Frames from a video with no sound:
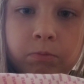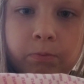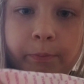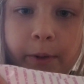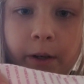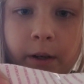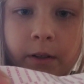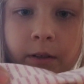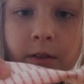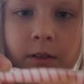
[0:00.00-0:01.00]

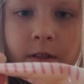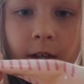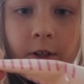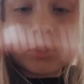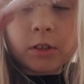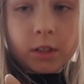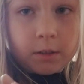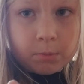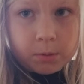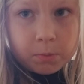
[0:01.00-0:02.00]
but this is actually
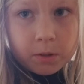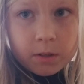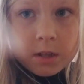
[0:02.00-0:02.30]
neon purple.